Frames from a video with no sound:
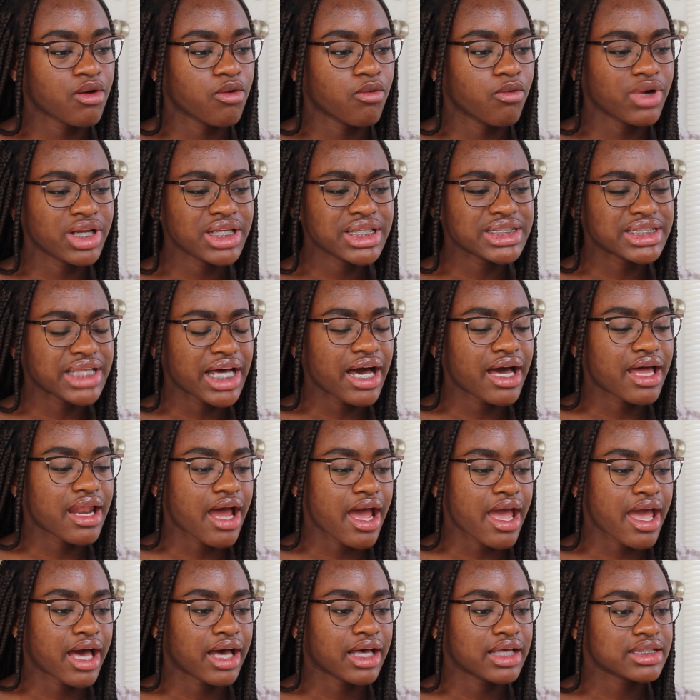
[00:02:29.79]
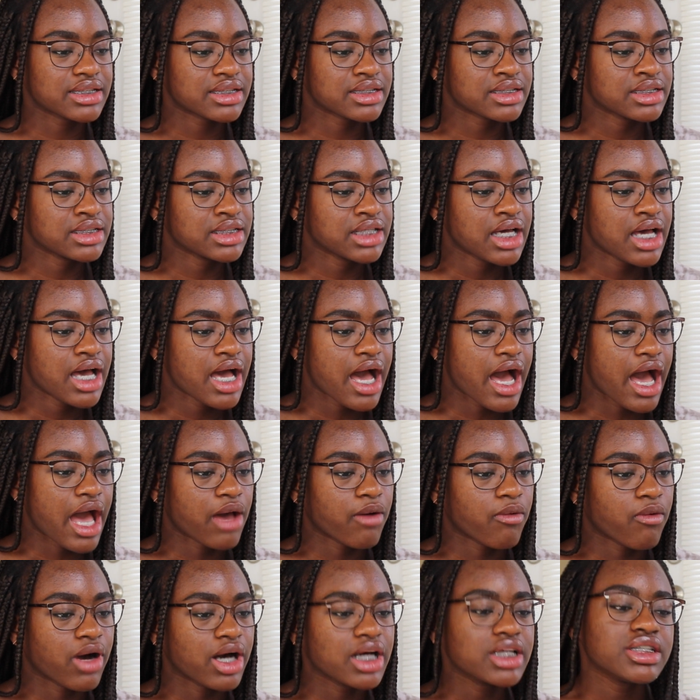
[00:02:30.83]
What is that? I asked. I
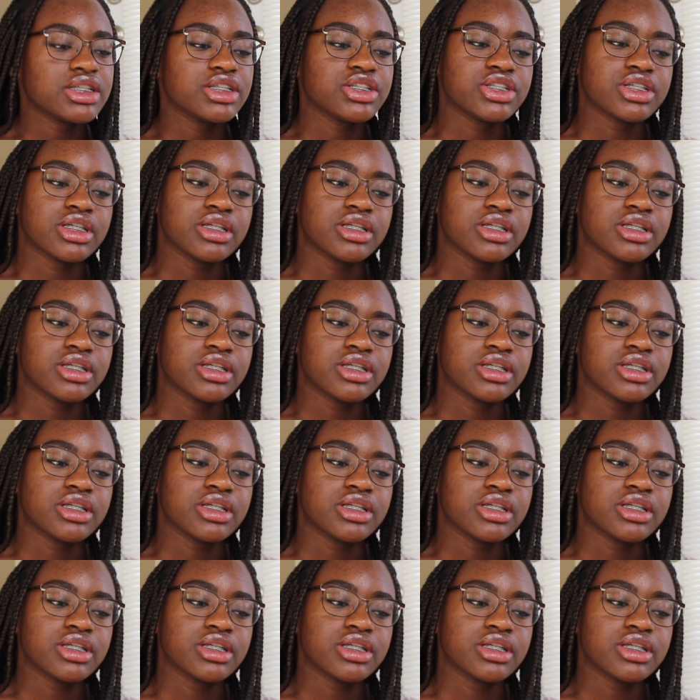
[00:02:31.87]
watched as